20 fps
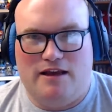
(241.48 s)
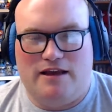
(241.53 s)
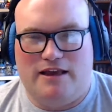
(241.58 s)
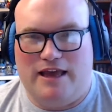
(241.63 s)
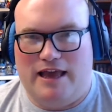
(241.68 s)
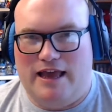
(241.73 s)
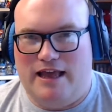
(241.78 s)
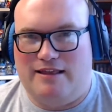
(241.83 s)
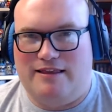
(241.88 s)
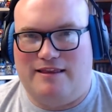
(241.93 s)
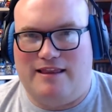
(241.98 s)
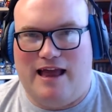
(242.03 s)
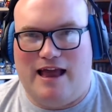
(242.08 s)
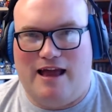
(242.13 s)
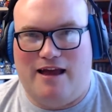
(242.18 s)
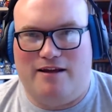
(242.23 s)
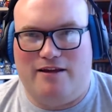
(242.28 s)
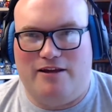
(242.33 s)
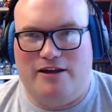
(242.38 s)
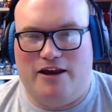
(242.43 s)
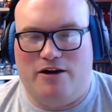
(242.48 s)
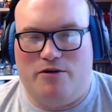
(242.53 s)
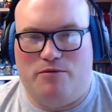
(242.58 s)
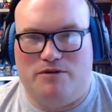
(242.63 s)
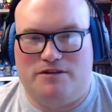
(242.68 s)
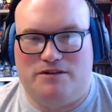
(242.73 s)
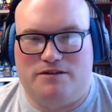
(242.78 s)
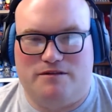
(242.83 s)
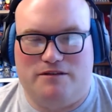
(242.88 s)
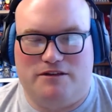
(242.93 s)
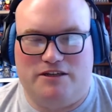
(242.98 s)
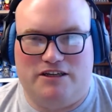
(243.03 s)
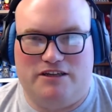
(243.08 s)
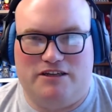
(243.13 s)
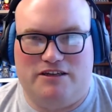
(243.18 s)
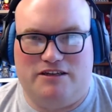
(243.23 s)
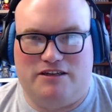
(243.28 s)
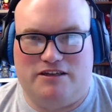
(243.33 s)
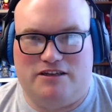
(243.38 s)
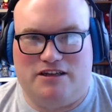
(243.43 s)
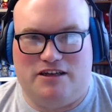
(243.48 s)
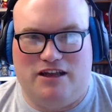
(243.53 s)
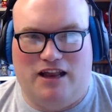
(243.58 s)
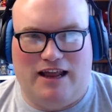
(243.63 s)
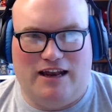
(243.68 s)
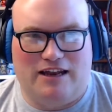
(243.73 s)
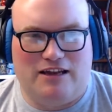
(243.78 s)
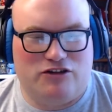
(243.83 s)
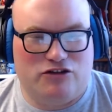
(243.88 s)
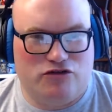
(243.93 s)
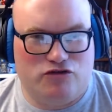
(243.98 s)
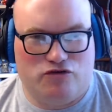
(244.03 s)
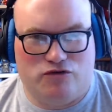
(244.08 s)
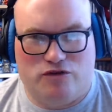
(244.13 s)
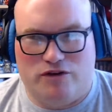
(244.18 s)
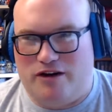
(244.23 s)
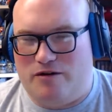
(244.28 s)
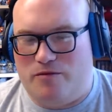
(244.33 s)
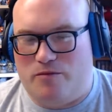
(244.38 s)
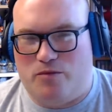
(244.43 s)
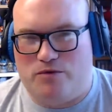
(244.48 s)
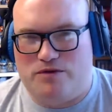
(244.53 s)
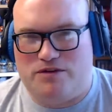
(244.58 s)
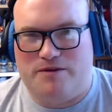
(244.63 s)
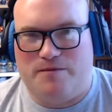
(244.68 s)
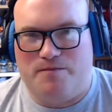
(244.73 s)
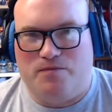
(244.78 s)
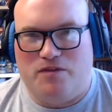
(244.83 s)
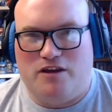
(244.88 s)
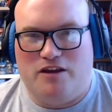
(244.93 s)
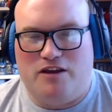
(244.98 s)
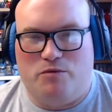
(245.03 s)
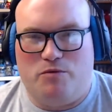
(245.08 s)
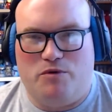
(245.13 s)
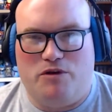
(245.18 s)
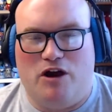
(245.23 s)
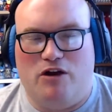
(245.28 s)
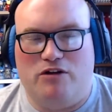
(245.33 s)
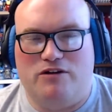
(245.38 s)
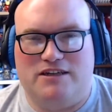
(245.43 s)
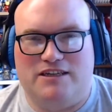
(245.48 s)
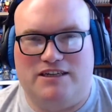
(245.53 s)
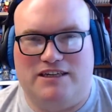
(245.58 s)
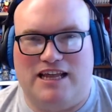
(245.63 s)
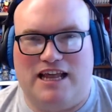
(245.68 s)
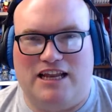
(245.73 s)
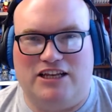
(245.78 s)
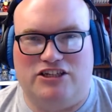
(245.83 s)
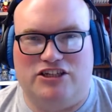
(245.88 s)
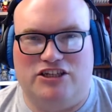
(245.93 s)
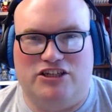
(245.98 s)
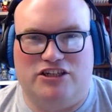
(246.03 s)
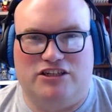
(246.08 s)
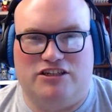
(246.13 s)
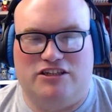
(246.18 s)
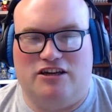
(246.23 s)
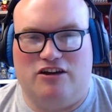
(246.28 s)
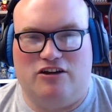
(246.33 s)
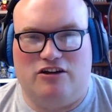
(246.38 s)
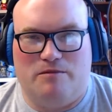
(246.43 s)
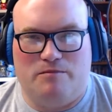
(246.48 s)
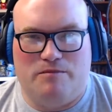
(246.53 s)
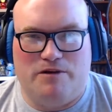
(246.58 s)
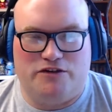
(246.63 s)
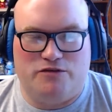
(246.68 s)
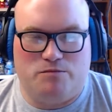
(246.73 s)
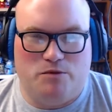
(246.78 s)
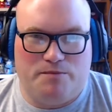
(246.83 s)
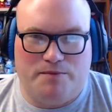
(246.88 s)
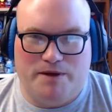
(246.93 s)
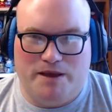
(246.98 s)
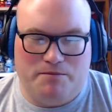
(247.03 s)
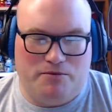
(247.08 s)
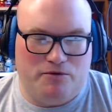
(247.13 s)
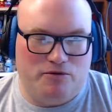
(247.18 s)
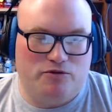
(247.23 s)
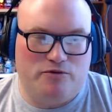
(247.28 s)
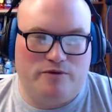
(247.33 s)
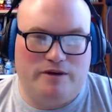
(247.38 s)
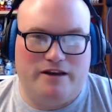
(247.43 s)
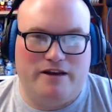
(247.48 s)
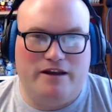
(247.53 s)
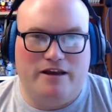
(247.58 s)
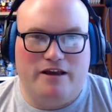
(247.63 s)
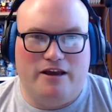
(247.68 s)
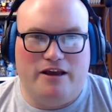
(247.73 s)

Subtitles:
kid that, was like, was, would go to detention just to look at miserable people and,